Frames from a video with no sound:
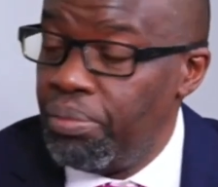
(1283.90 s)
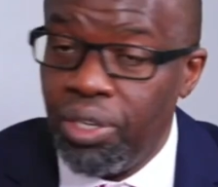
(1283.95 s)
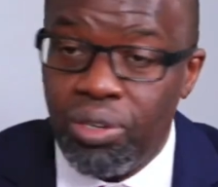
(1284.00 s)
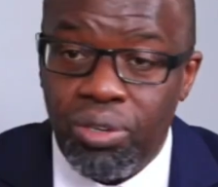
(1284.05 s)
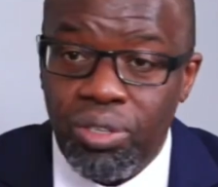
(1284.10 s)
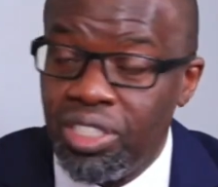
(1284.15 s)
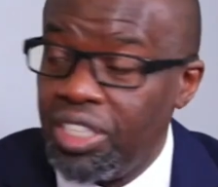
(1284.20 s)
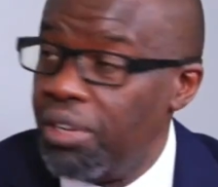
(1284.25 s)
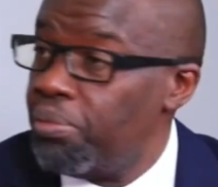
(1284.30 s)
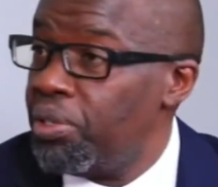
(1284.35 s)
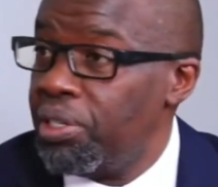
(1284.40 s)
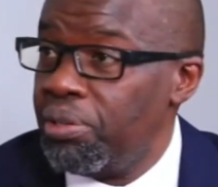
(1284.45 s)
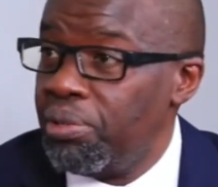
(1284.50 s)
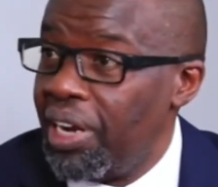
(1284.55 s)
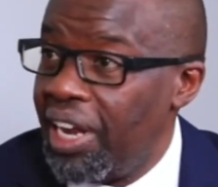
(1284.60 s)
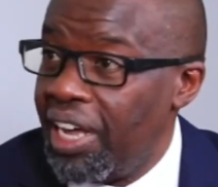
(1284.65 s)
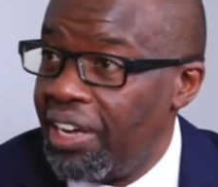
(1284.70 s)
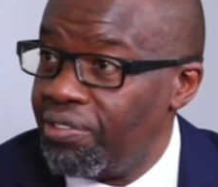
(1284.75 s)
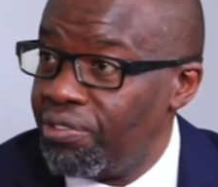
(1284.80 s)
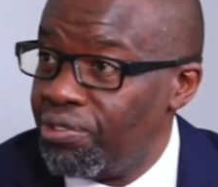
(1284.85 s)
Because somebody
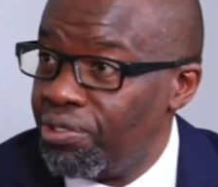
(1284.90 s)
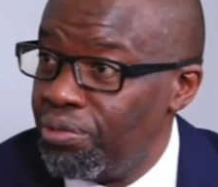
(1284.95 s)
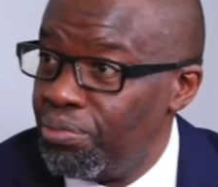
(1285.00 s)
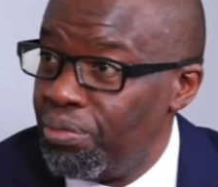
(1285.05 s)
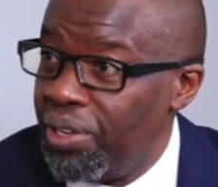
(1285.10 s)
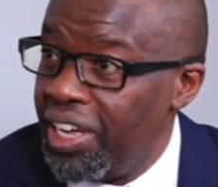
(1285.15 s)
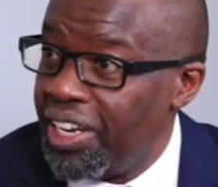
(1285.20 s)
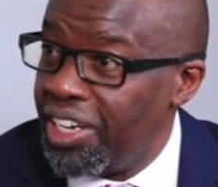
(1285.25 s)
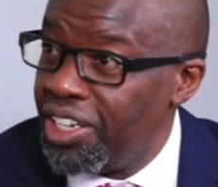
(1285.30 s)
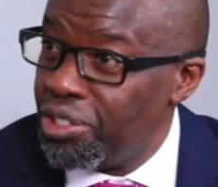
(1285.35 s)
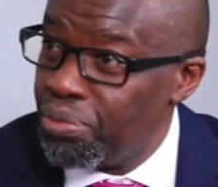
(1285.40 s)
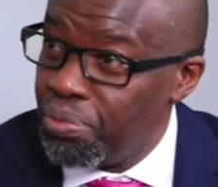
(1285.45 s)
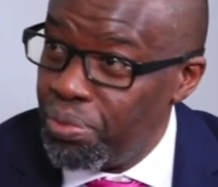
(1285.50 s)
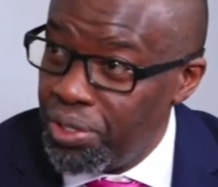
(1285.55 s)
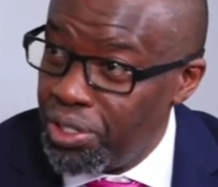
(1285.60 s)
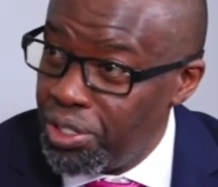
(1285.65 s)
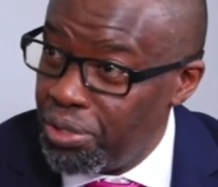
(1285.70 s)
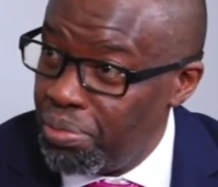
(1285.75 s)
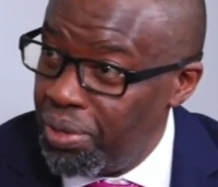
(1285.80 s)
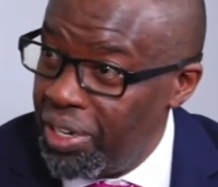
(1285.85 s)
will have to bear
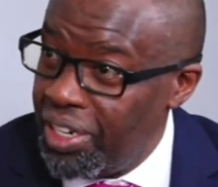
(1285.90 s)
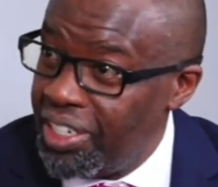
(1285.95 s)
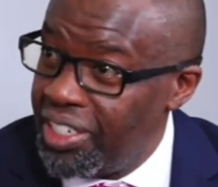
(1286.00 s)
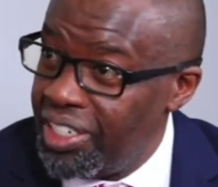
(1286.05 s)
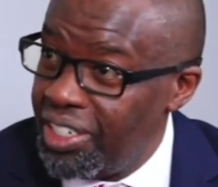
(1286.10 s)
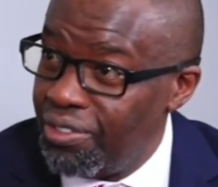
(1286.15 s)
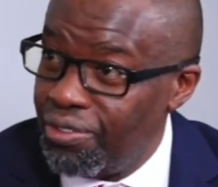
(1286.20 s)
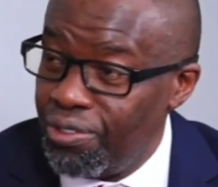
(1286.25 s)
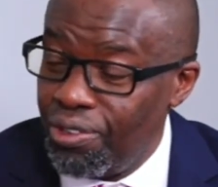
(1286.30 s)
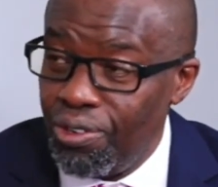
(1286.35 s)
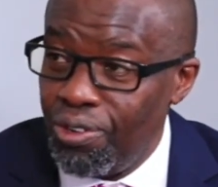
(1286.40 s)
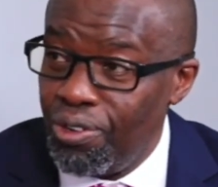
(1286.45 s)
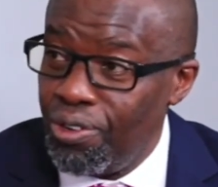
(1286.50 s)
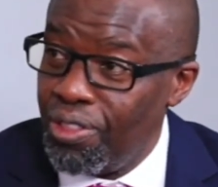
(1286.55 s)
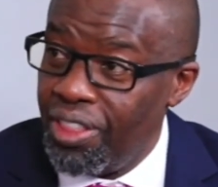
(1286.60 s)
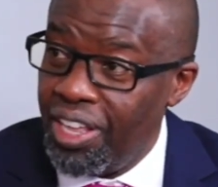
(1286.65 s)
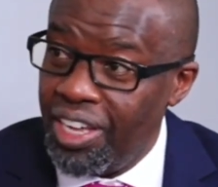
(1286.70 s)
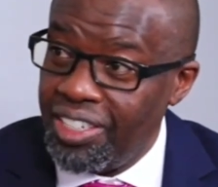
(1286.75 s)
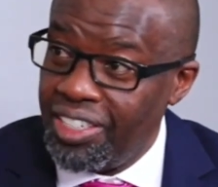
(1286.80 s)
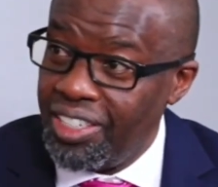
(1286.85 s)
responsibility for
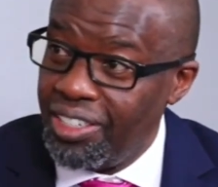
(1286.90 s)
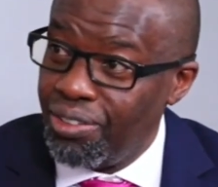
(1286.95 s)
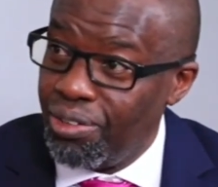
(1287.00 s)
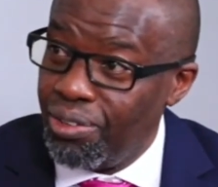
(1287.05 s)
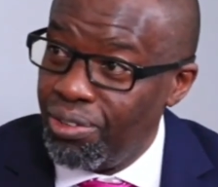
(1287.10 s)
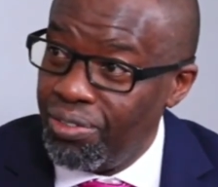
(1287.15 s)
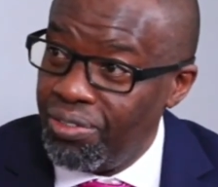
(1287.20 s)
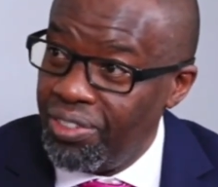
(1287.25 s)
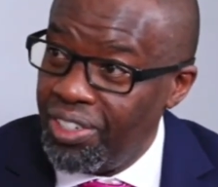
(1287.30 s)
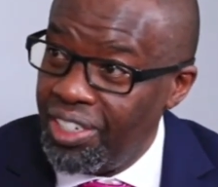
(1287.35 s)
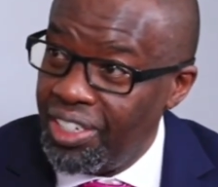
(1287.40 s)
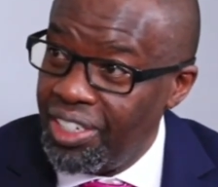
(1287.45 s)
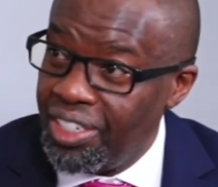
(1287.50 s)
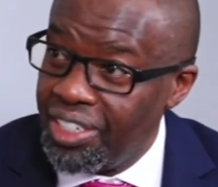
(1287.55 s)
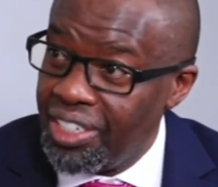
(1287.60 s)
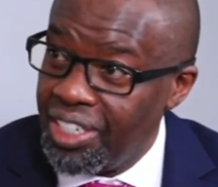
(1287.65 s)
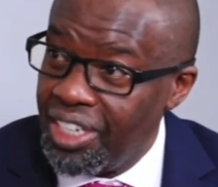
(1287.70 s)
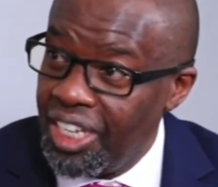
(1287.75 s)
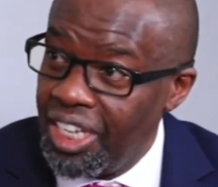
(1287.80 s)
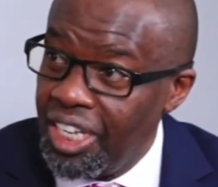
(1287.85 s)
all that
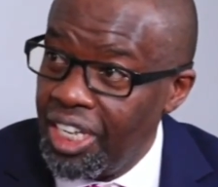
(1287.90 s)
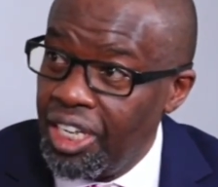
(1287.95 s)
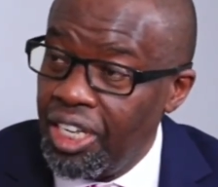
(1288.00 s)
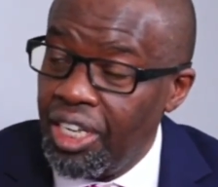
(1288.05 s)
inconvenience.